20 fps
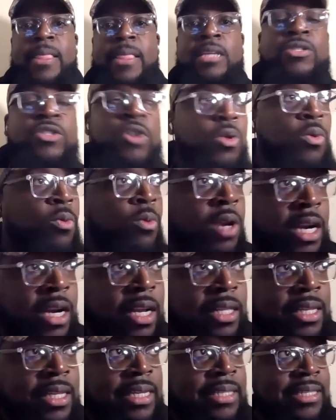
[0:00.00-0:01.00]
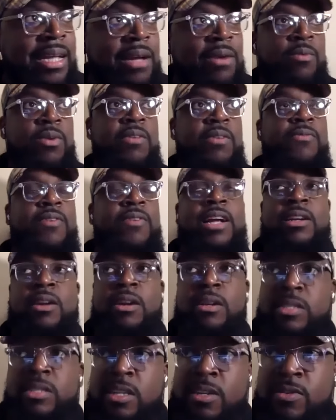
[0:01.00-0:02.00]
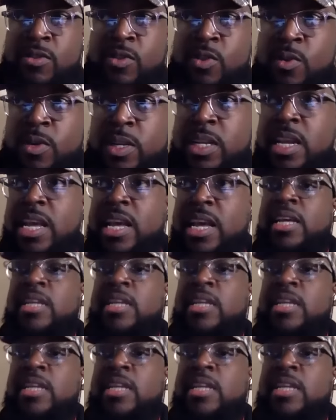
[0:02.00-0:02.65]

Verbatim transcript: And so one of the things that we find ourselves doing